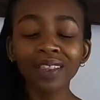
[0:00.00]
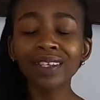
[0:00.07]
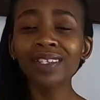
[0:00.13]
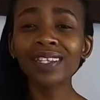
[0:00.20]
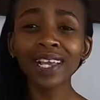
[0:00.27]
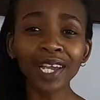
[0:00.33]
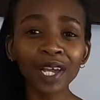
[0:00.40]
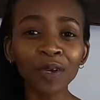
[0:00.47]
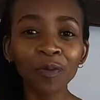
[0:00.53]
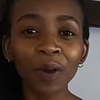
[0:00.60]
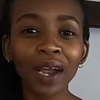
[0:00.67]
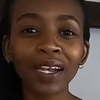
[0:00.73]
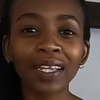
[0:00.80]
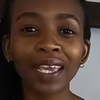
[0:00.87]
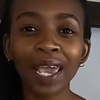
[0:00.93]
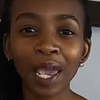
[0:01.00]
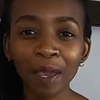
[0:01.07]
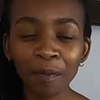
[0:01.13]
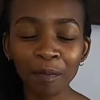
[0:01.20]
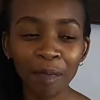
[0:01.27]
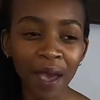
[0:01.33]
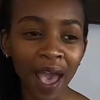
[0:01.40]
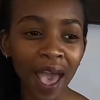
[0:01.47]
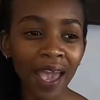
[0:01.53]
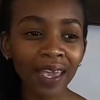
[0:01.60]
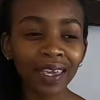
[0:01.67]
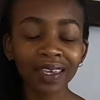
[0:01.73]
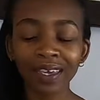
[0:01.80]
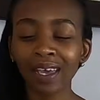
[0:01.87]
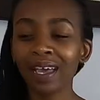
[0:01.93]
The second one came
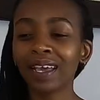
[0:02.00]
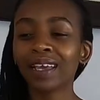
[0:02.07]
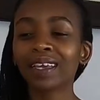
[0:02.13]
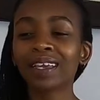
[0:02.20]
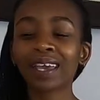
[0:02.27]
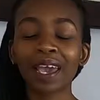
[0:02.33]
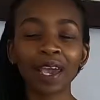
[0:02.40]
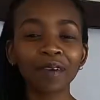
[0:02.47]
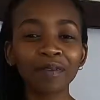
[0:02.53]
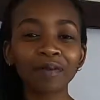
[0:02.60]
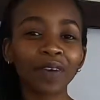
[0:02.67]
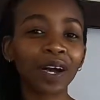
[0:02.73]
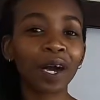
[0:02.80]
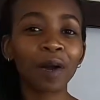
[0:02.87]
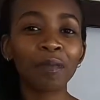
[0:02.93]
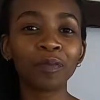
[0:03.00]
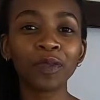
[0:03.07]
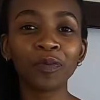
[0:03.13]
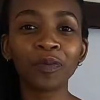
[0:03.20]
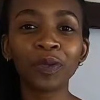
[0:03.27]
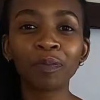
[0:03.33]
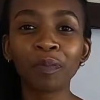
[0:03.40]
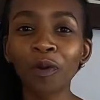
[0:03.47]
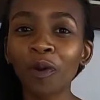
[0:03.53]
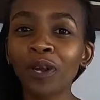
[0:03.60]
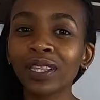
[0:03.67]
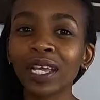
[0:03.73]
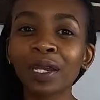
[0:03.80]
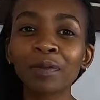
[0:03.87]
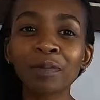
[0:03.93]
back, gave the
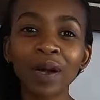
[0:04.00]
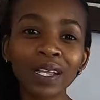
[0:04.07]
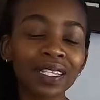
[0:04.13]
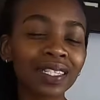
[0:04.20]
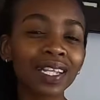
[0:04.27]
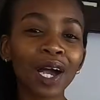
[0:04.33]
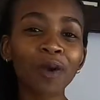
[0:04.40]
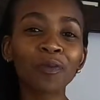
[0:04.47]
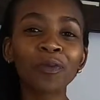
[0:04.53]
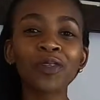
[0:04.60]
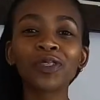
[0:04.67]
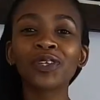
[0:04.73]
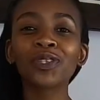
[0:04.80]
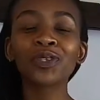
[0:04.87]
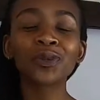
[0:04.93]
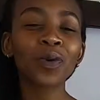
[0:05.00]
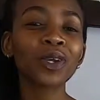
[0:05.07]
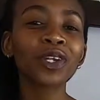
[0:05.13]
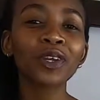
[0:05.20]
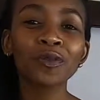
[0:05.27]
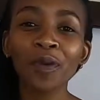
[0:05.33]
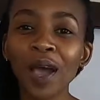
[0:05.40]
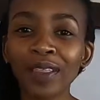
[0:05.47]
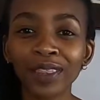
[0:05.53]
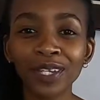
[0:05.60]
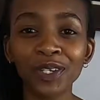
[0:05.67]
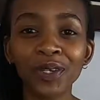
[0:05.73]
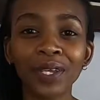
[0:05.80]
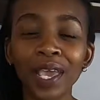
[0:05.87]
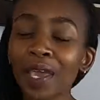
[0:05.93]
report that, master, with the 200 rand
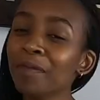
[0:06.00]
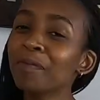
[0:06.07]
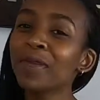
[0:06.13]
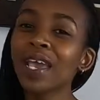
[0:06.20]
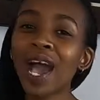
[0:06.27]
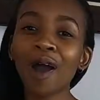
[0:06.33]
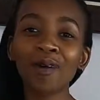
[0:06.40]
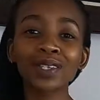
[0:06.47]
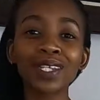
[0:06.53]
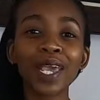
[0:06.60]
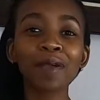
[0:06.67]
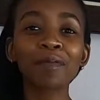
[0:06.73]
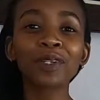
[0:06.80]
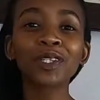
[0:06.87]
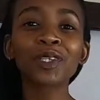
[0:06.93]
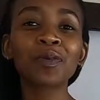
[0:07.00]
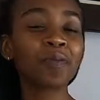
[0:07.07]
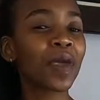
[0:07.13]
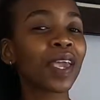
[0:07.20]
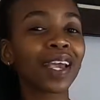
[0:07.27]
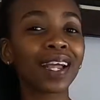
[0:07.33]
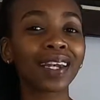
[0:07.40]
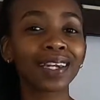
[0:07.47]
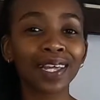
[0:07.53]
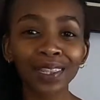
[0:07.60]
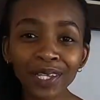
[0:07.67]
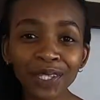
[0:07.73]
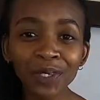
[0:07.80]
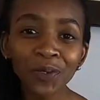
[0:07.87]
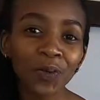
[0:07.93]
that you gave me, I was able to make
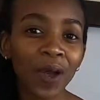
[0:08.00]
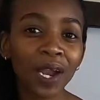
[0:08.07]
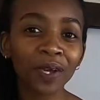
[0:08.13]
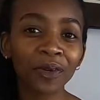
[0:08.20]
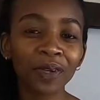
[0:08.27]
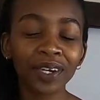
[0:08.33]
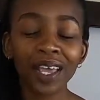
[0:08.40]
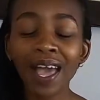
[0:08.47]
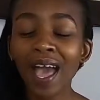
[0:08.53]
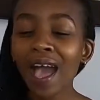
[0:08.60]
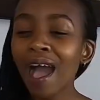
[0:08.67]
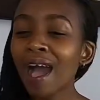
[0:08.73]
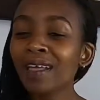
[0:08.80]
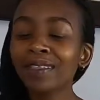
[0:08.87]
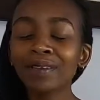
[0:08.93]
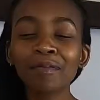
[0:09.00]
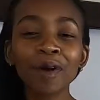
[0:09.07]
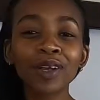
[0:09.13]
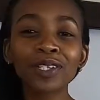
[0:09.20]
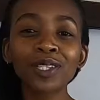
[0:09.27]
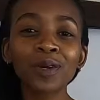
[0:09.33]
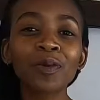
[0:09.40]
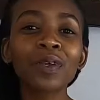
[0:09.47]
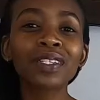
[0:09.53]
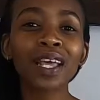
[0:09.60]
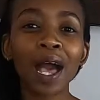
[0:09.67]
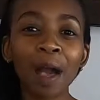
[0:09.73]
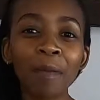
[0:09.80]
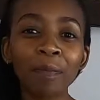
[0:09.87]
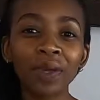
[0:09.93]
another 200. And the master was
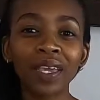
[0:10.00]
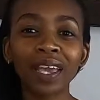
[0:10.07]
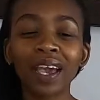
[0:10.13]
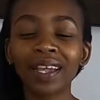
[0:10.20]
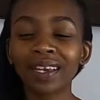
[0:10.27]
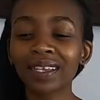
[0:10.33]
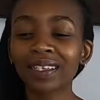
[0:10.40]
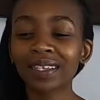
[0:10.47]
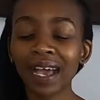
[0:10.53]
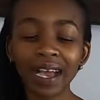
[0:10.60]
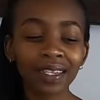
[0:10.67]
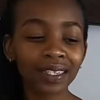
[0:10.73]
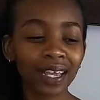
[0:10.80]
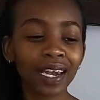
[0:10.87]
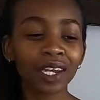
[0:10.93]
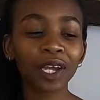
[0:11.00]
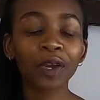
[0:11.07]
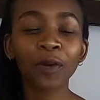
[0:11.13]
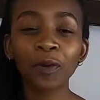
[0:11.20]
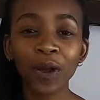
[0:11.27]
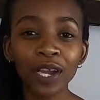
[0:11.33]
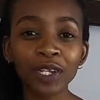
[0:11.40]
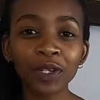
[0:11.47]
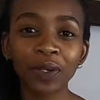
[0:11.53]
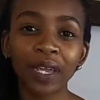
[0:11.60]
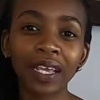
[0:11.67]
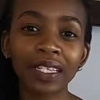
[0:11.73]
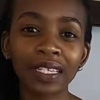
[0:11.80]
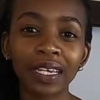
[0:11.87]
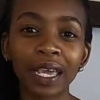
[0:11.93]
happy and excited and
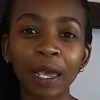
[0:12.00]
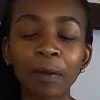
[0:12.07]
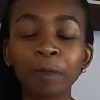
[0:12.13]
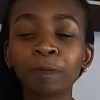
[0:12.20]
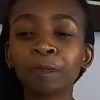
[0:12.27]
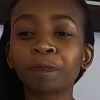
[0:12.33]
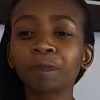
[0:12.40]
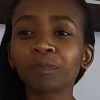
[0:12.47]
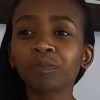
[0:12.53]
congratulated him.